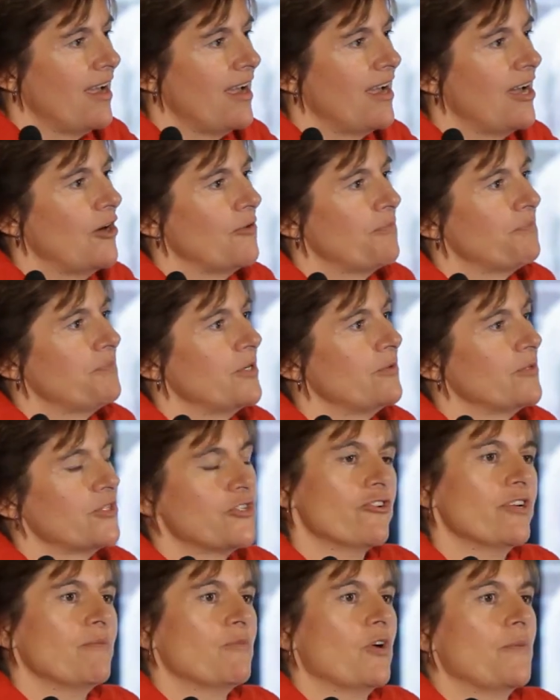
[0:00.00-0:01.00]
But it
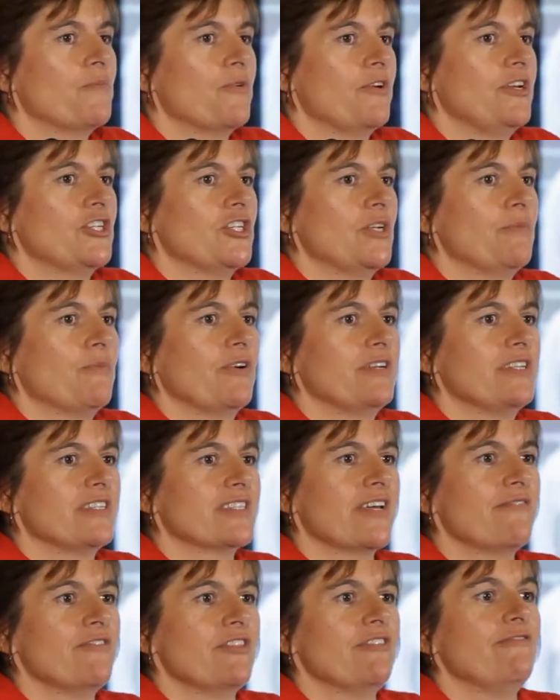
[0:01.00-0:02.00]
was during my apprenticeship I
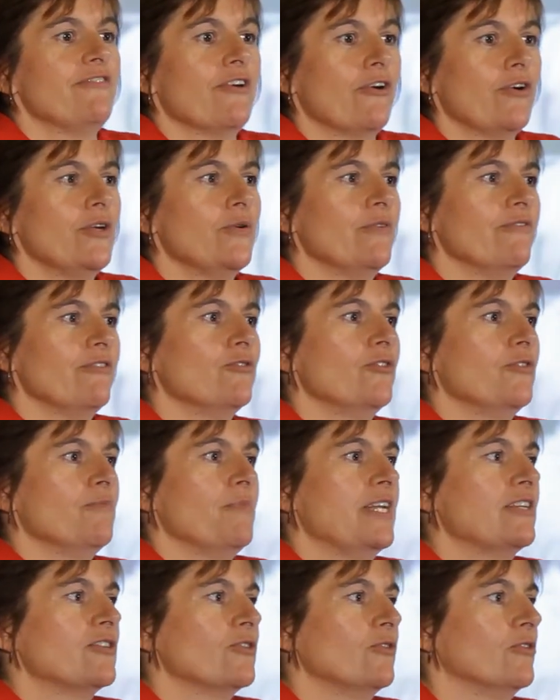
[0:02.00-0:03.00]
discovered the value of a
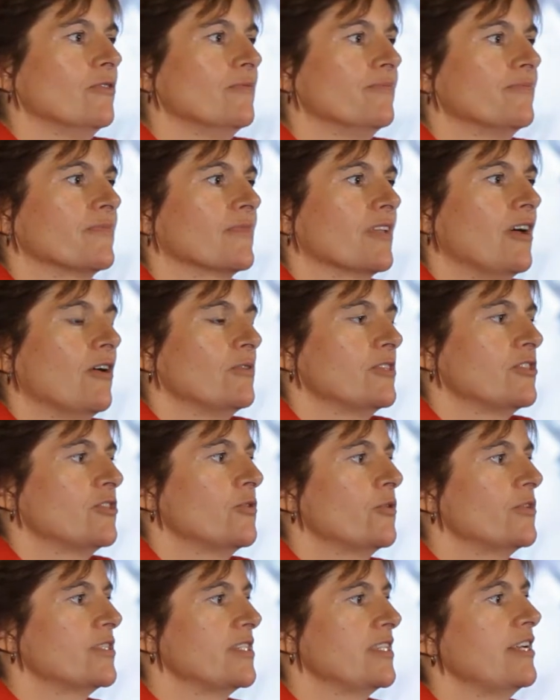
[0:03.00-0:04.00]
good mentor. I was
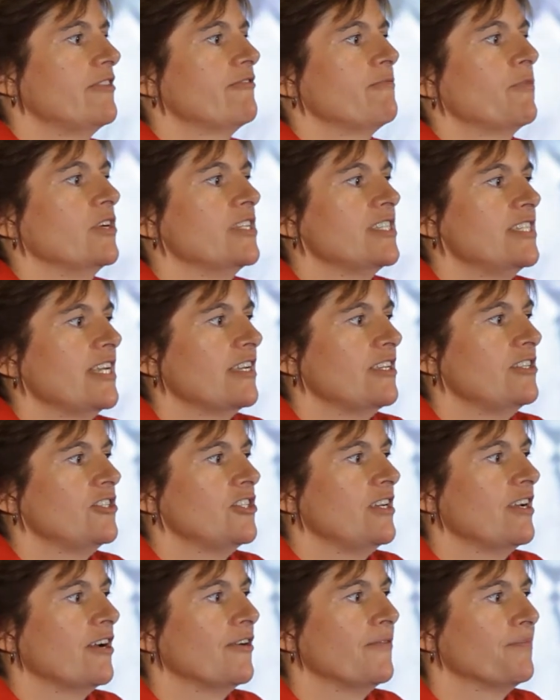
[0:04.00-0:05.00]
towards the end of my
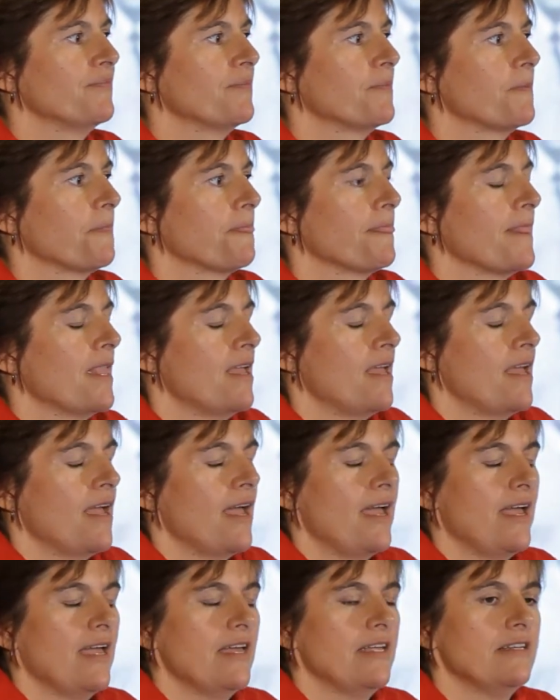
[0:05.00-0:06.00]
second year,
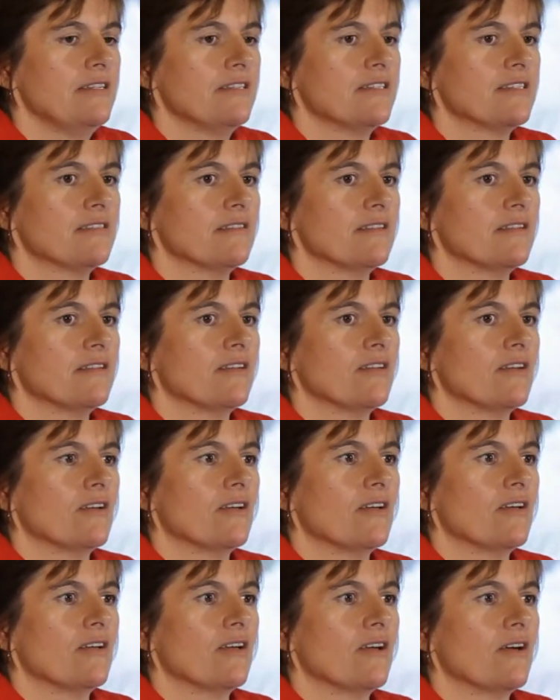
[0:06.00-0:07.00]
and
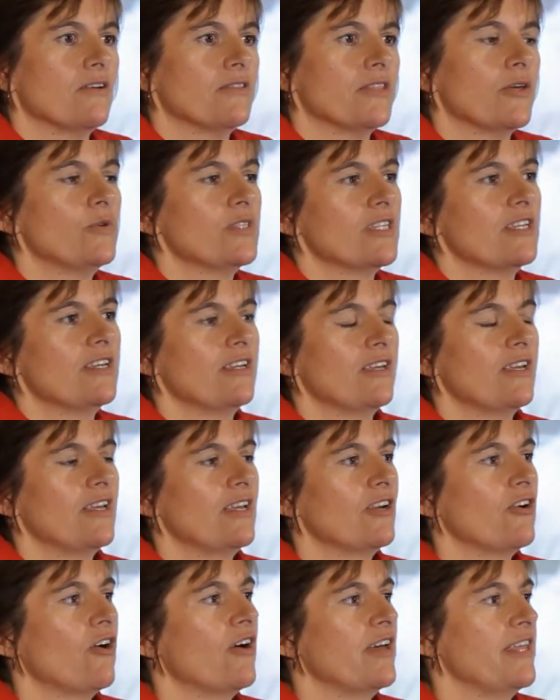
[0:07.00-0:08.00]
there was a
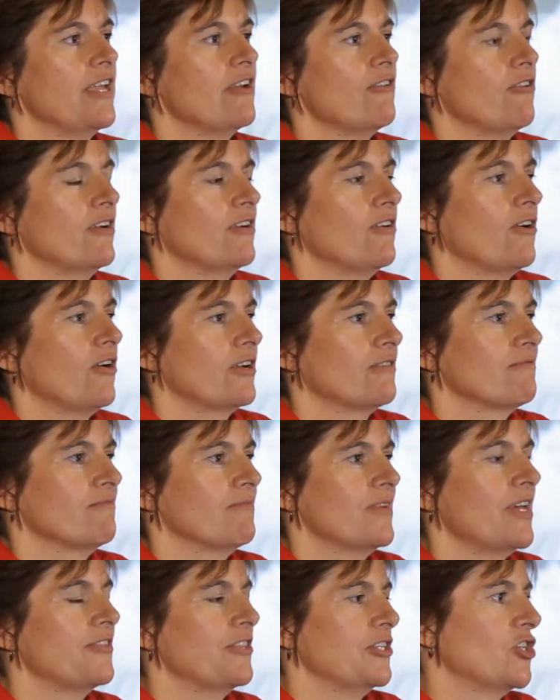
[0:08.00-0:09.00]
guy there.
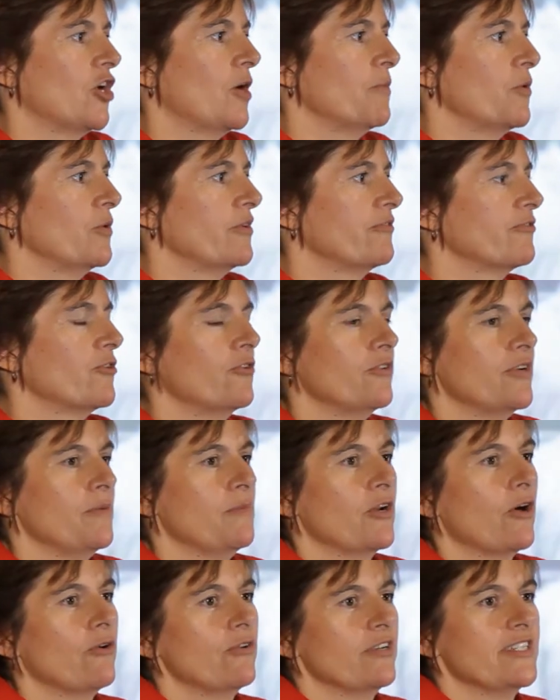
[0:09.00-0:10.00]
At the time I would have called
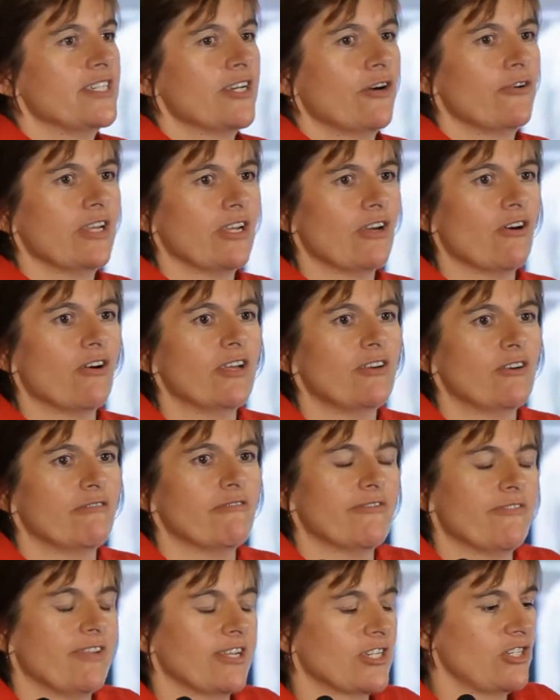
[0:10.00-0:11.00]
him an old Italian guy.
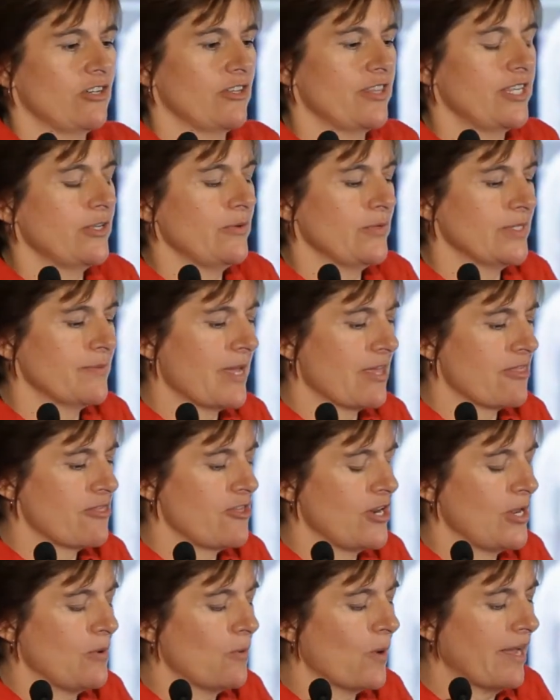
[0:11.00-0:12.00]
On reflection, I think he was
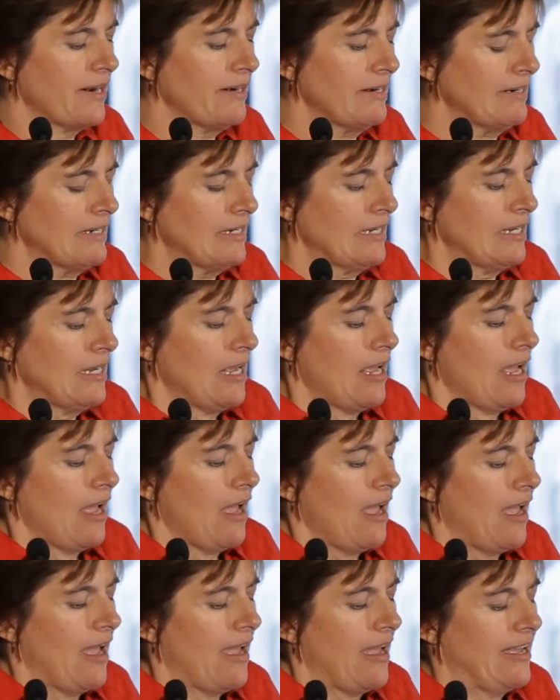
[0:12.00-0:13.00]
about 31.
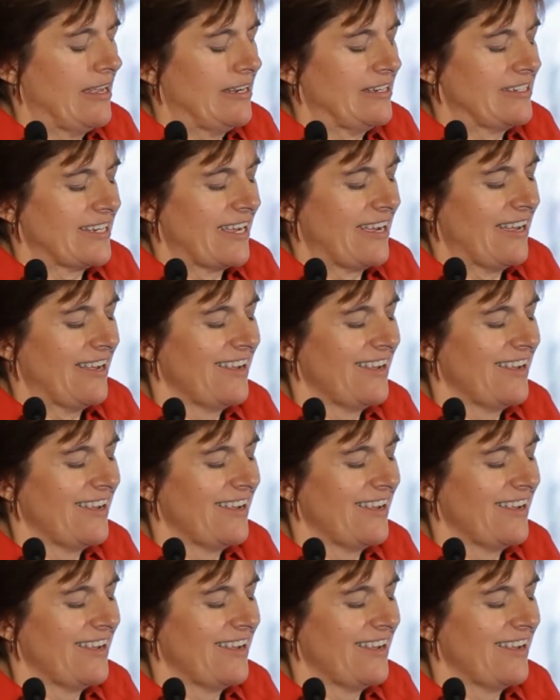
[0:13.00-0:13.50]
And